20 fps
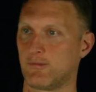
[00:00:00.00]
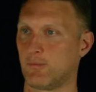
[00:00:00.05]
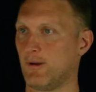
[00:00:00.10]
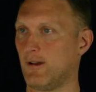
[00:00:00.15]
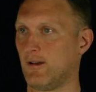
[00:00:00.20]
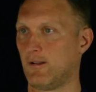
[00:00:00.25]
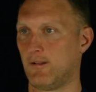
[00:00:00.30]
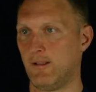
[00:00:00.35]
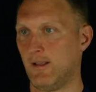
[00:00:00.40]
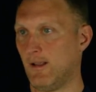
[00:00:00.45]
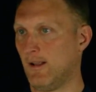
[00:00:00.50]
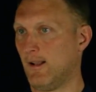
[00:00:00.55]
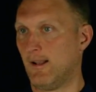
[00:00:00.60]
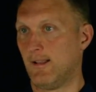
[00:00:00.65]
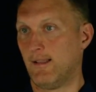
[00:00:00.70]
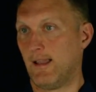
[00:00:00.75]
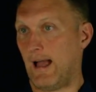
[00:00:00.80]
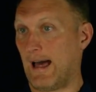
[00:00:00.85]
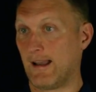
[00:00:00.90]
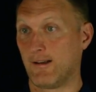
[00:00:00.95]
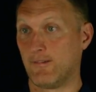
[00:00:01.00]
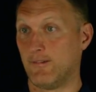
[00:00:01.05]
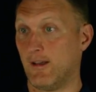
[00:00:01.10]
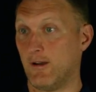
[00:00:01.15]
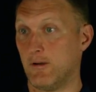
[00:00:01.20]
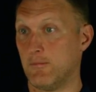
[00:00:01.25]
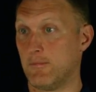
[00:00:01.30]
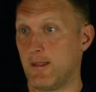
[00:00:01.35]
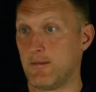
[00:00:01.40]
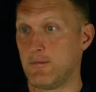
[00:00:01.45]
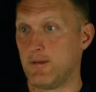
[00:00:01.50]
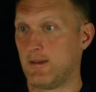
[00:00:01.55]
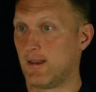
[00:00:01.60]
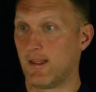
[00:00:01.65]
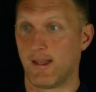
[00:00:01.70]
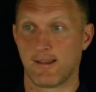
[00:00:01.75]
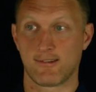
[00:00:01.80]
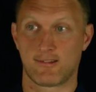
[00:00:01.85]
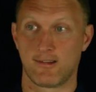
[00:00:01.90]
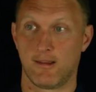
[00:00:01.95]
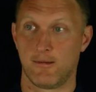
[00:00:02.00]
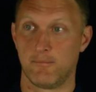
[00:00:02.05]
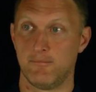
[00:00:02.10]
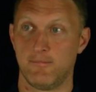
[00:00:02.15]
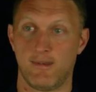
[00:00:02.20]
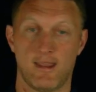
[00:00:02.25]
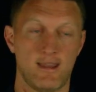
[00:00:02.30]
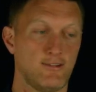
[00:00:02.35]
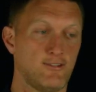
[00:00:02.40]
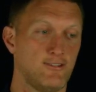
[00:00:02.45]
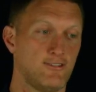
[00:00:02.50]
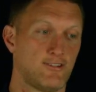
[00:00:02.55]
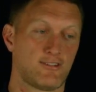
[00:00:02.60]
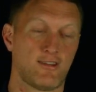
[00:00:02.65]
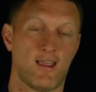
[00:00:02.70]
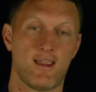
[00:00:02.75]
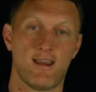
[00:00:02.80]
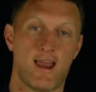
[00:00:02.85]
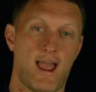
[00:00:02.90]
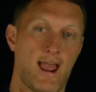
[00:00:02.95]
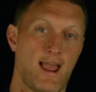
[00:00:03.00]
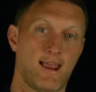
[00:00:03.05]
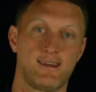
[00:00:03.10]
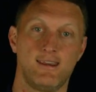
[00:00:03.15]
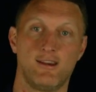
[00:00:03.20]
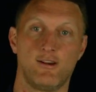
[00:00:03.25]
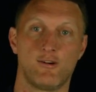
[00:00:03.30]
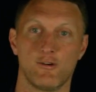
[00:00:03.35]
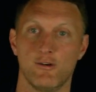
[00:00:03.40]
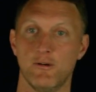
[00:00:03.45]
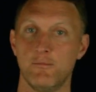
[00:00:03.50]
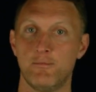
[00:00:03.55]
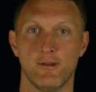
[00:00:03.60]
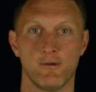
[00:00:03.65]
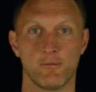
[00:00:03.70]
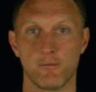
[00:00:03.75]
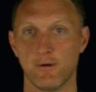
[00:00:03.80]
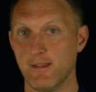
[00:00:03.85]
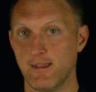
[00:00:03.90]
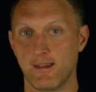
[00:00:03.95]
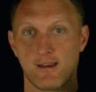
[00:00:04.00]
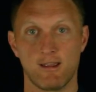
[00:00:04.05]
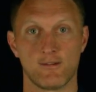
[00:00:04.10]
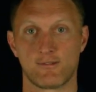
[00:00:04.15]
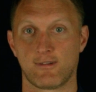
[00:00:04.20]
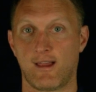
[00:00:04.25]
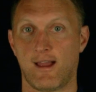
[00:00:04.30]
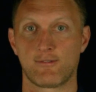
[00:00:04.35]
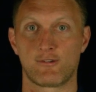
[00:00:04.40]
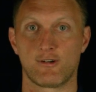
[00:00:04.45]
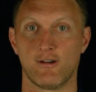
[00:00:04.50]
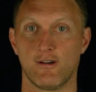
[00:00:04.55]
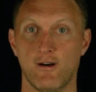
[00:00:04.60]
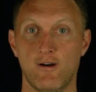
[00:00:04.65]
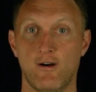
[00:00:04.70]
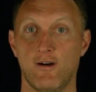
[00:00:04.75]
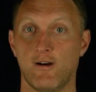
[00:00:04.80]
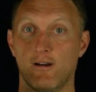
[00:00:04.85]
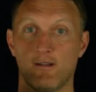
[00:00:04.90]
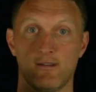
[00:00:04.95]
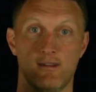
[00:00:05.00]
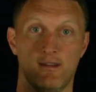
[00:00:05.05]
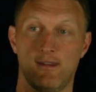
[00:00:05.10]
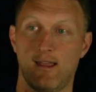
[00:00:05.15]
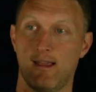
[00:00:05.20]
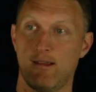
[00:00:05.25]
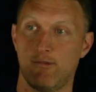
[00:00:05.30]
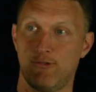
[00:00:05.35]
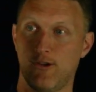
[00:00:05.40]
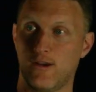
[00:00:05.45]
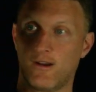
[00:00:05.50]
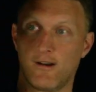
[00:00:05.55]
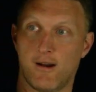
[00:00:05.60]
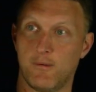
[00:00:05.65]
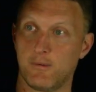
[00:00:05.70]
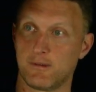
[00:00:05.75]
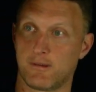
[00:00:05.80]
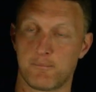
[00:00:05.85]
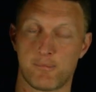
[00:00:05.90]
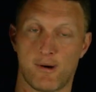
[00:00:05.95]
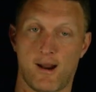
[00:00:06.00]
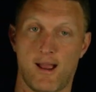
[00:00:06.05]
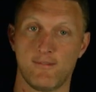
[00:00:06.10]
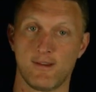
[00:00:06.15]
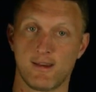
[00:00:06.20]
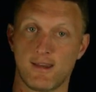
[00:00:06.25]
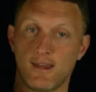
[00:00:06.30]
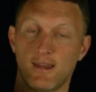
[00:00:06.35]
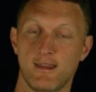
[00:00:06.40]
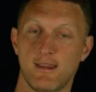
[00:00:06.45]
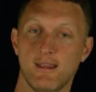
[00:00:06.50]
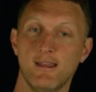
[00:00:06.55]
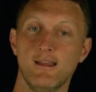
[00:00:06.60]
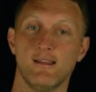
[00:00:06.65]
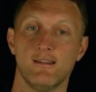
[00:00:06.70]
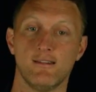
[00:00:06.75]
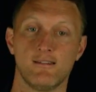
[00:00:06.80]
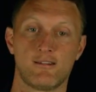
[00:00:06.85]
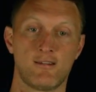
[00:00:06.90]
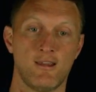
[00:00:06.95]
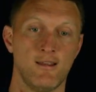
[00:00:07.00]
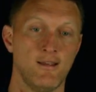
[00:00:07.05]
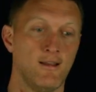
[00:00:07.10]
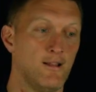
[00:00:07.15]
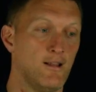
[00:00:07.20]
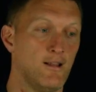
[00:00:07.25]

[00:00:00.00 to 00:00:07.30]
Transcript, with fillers: Well, I don't know, maybe you got some nation state hacking group that really goes after it hard and then they figure out what the private key is.